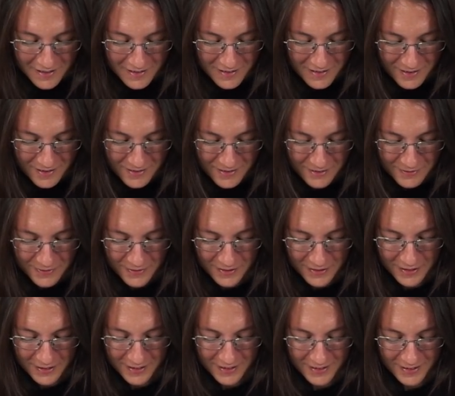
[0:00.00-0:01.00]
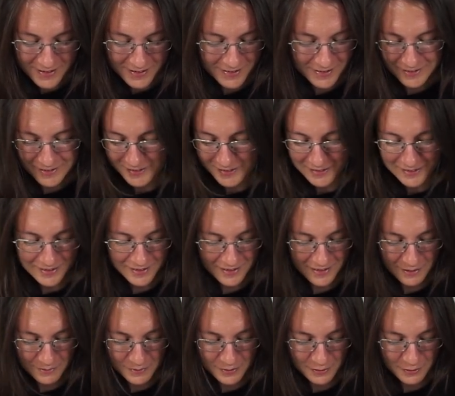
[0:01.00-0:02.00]
Oh, I feel like
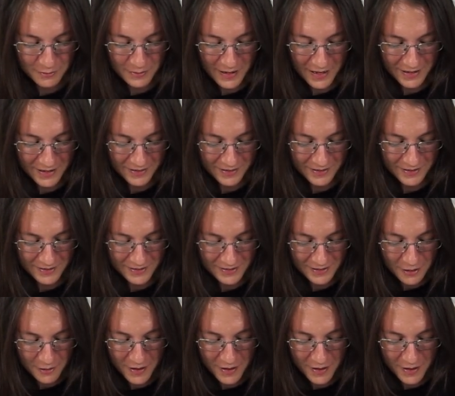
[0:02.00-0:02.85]
I'm so bad at this.